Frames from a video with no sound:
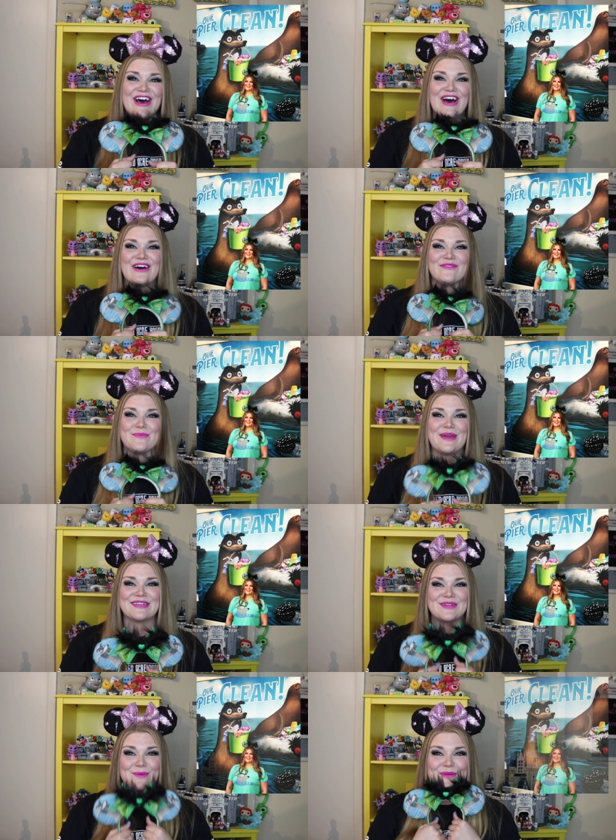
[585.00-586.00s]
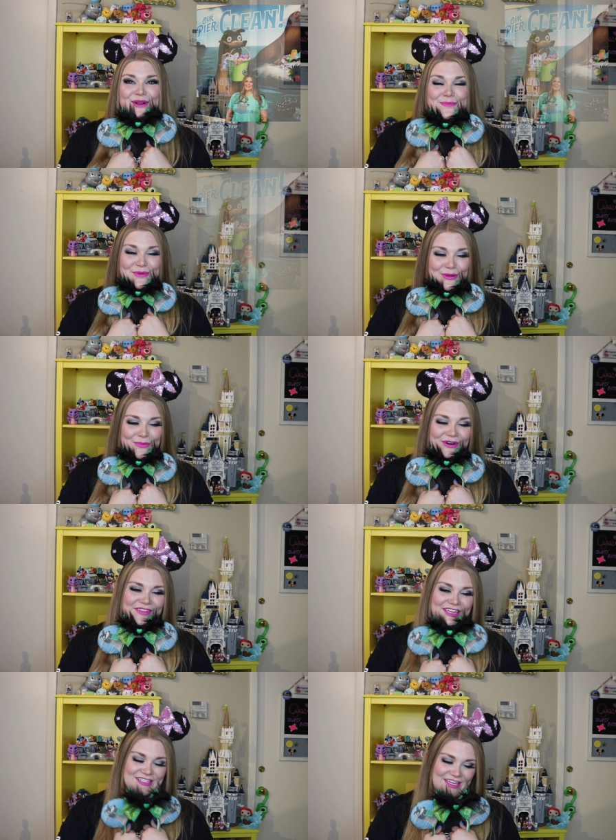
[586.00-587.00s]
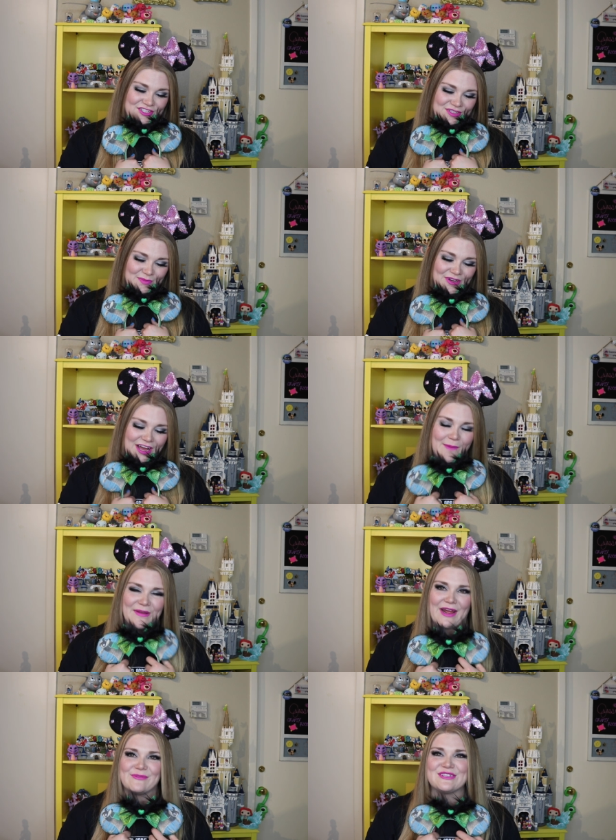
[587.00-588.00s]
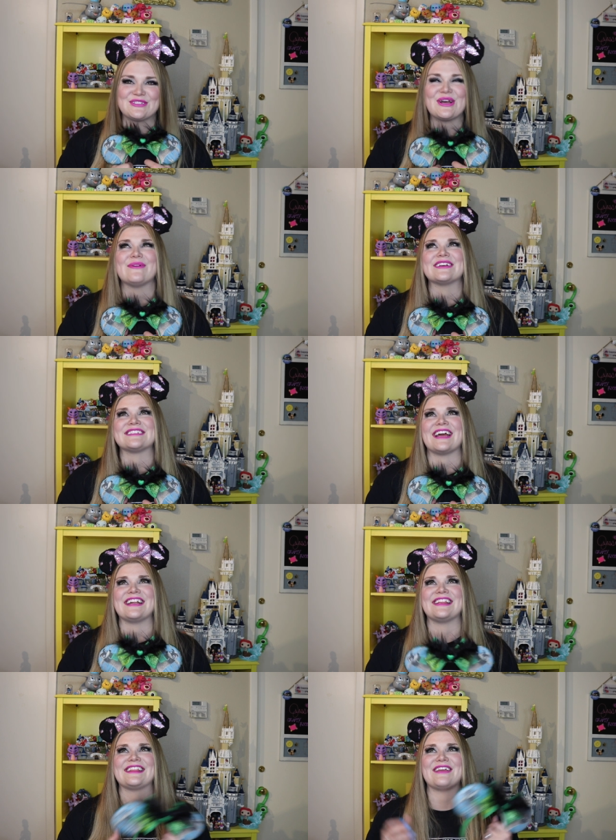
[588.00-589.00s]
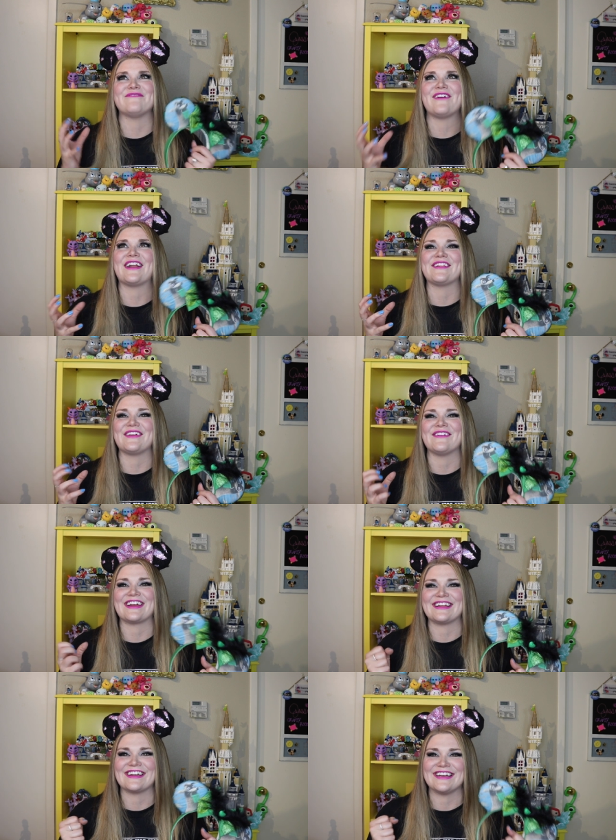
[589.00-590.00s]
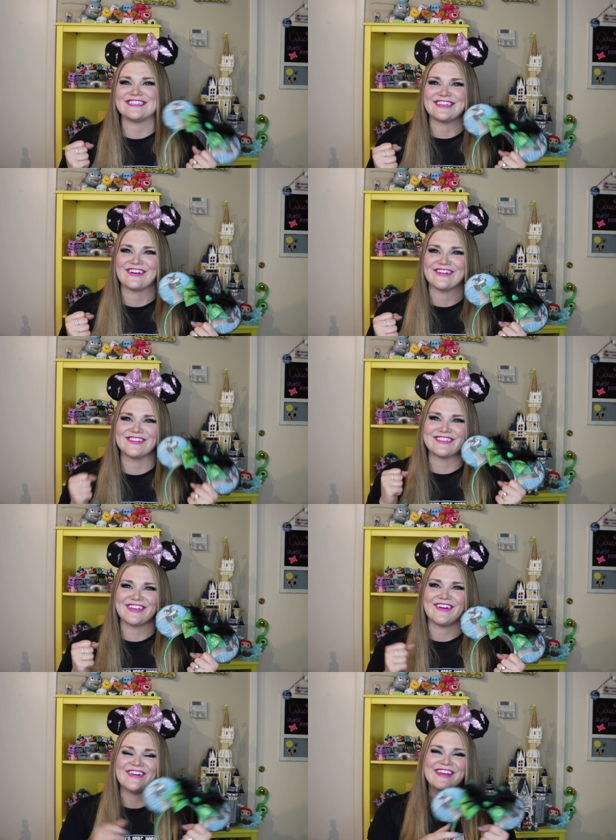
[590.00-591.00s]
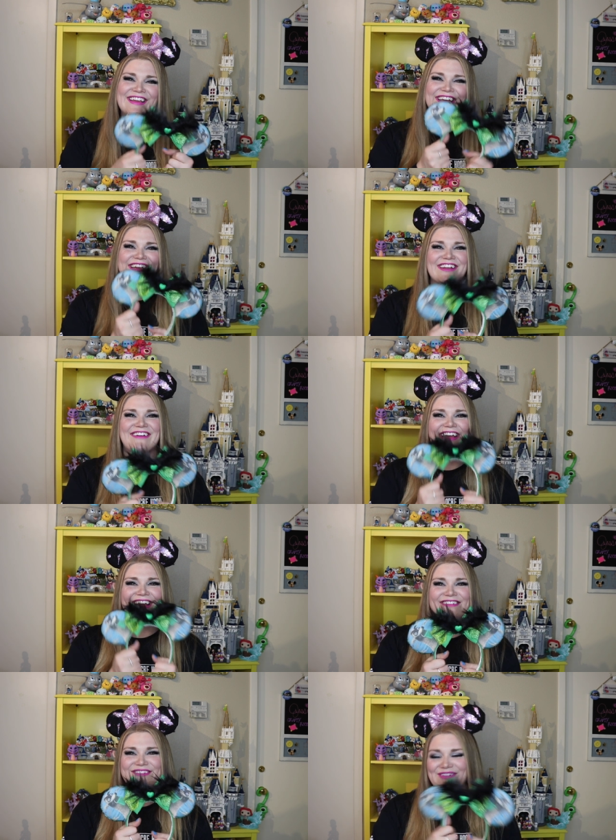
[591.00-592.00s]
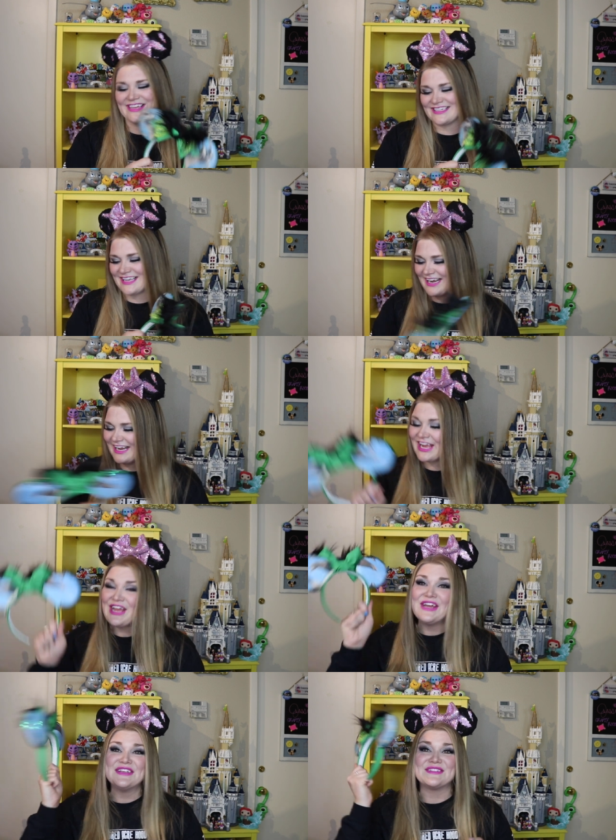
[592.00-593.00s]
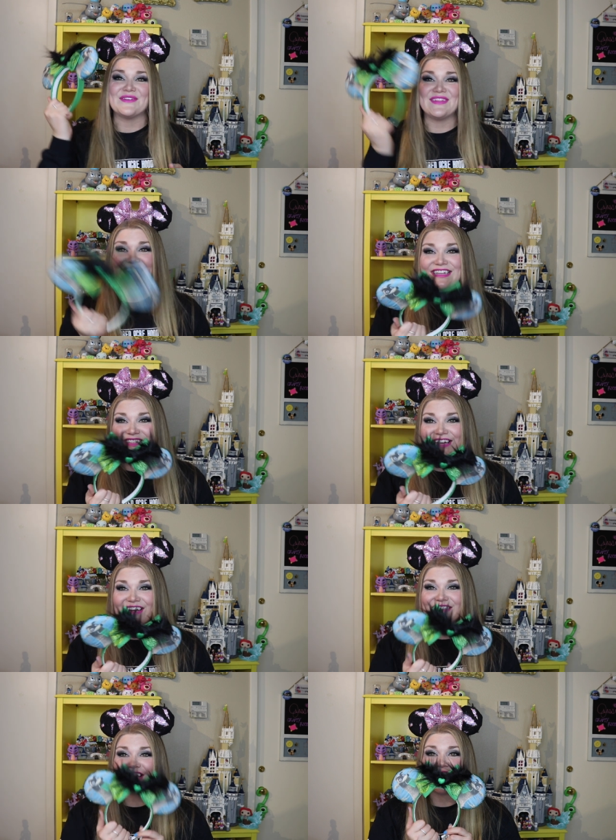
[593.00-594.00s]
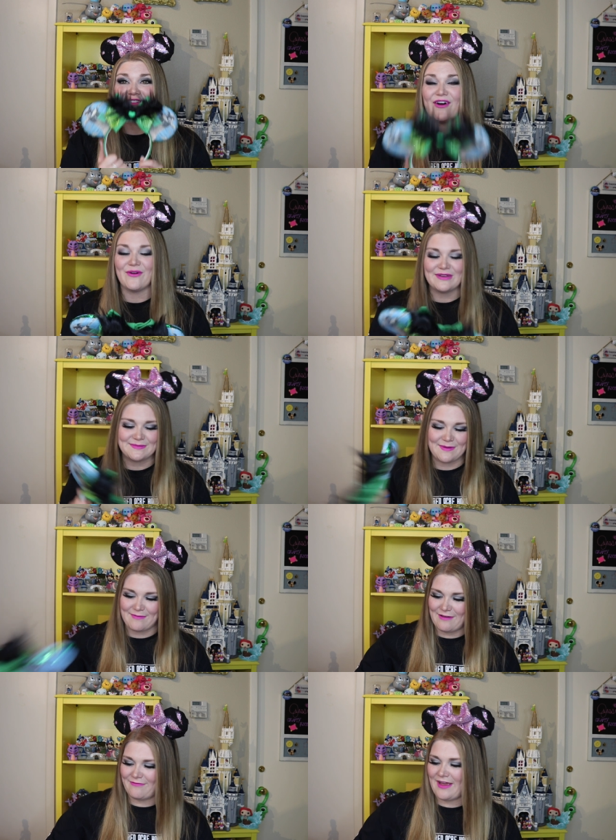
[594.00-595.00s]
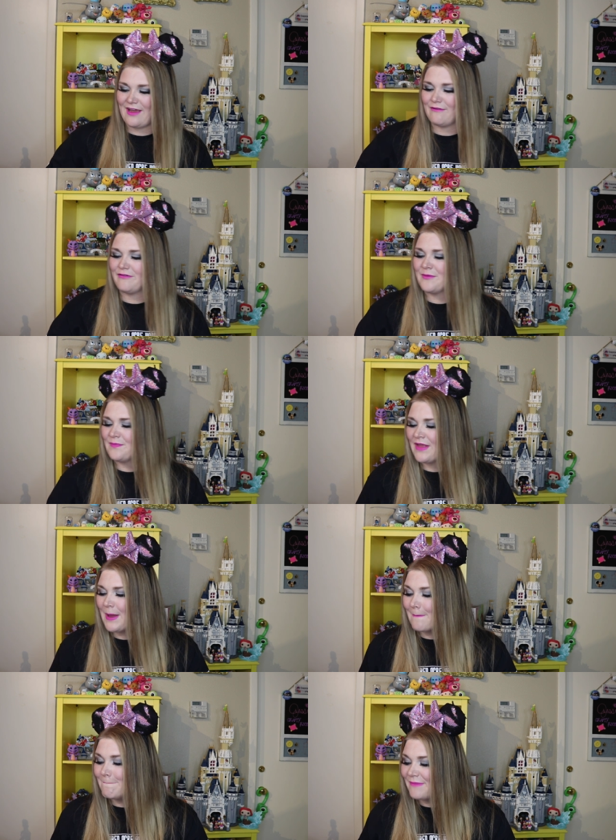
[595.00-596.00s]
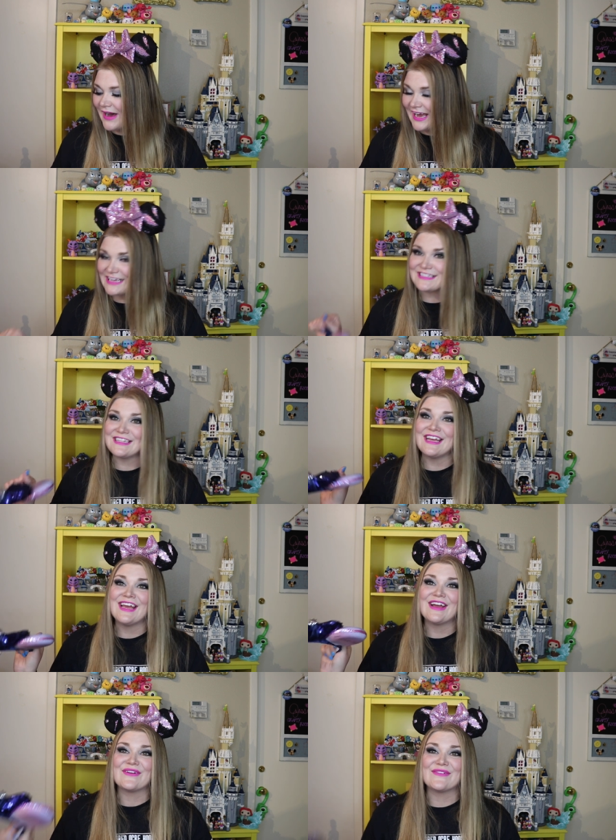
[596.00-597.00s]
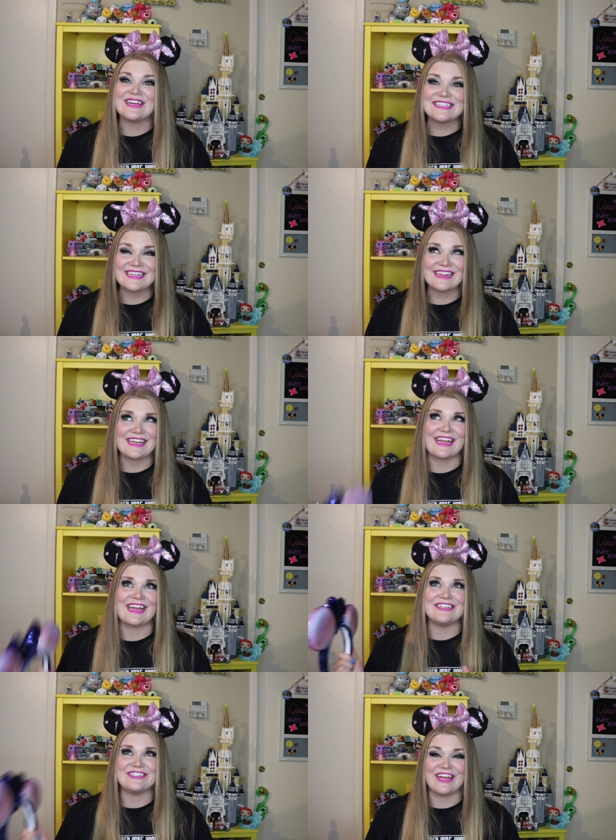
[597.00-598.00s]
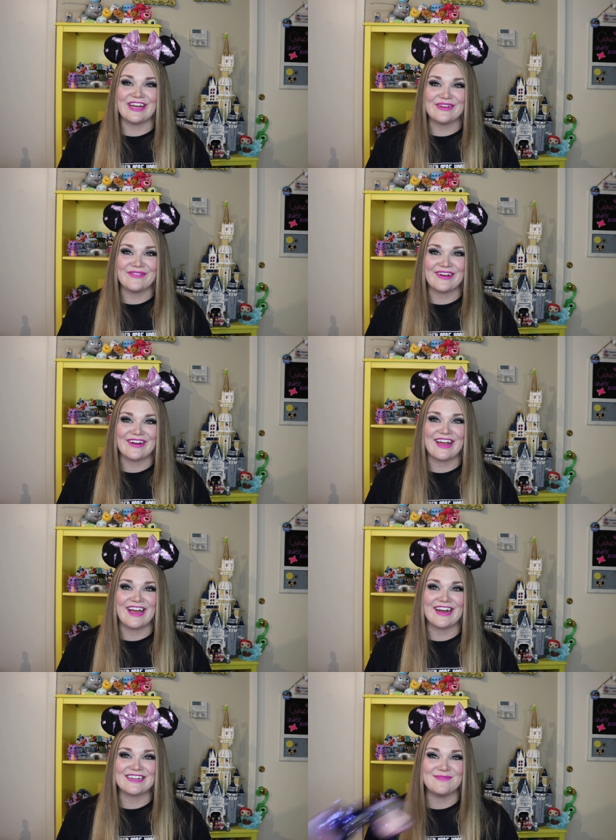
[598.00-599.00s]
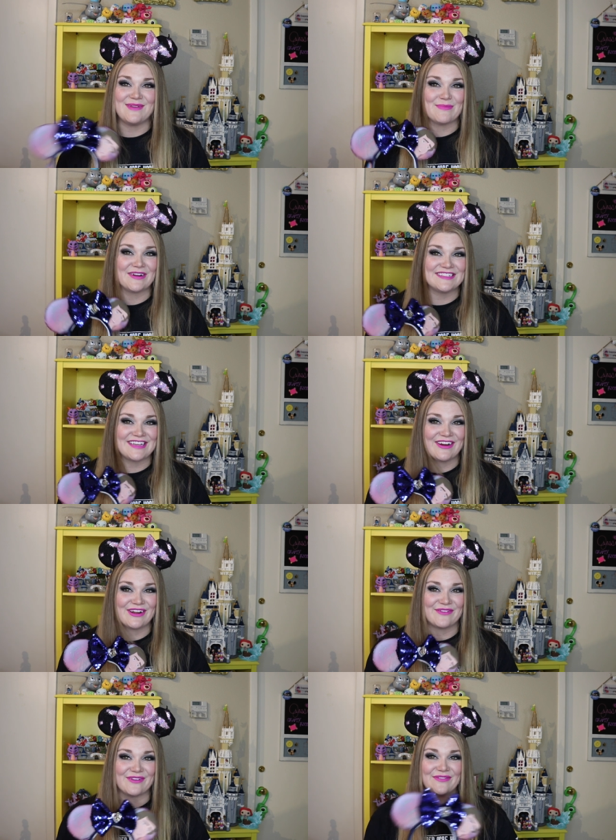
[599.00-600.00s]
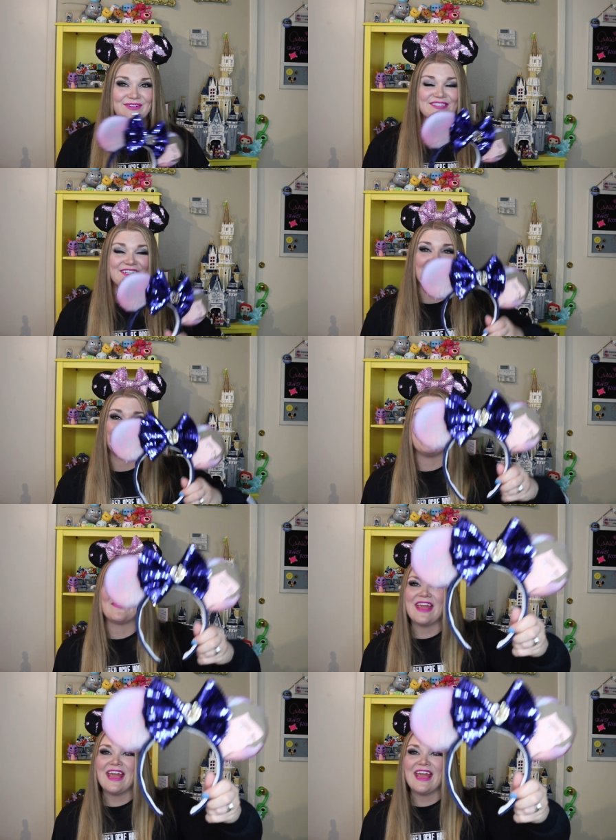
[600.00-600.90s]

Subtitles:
of the Pixar Pier billboard that they just put up. And I was so excited that they finally recognized Gerald. So anyway, that was really exciting. So these ears have always been my fave, but recently in January, I got to meet Prince Eric for the first time,